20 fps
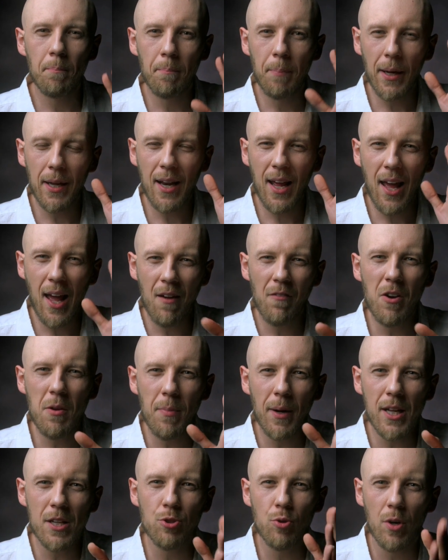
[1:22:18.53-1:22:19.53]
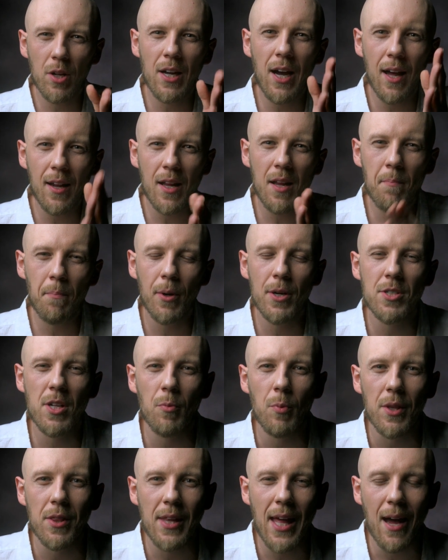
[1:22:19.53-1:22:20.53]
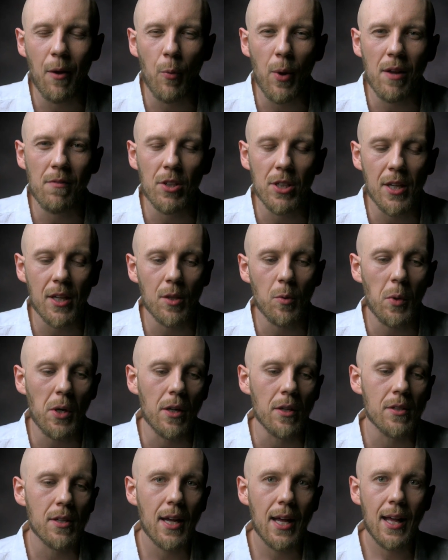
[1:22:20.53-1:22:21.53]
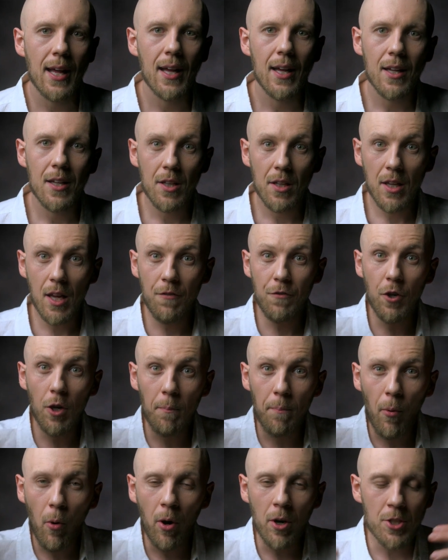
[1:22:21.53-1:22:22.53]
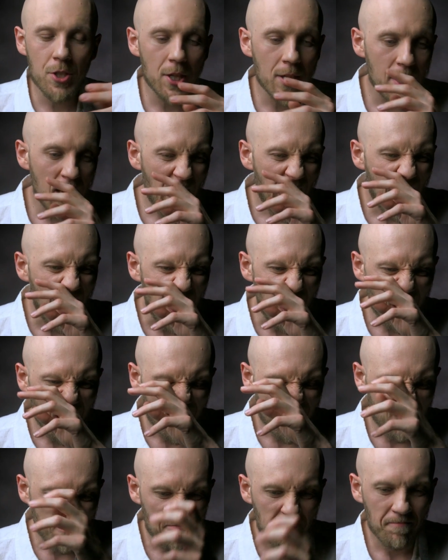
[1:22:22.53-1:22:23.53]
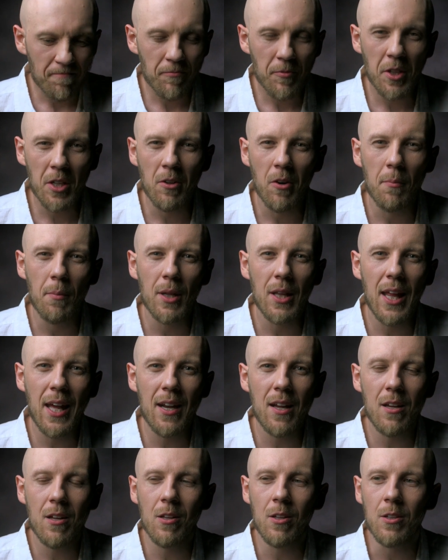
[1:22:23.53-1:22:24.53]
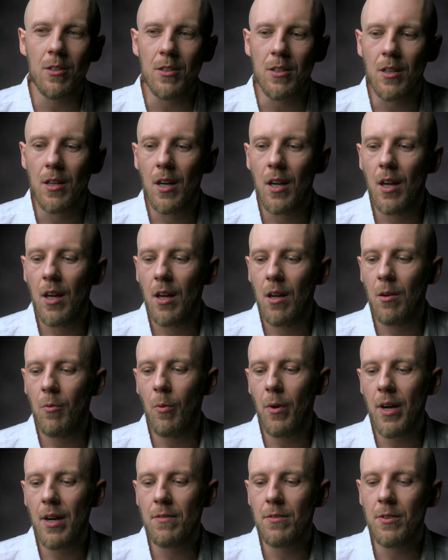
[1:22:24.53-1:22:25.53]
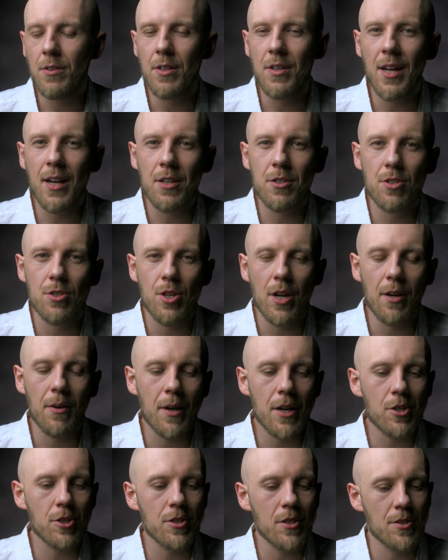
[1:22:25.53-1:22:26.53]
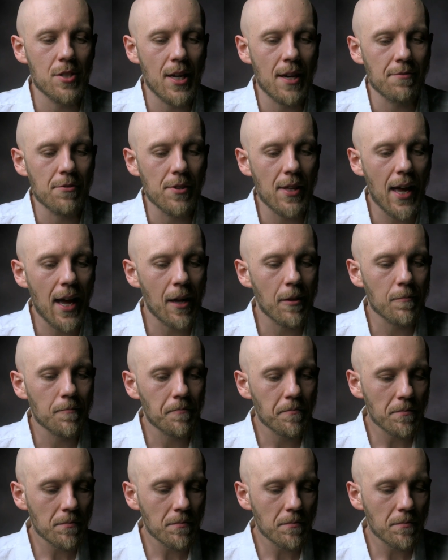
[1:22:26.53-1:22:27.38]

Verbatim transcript: but everybody sort of got imprinted with that way of looking at the world. If you're born today, a millennial or whatever the next generation is after that,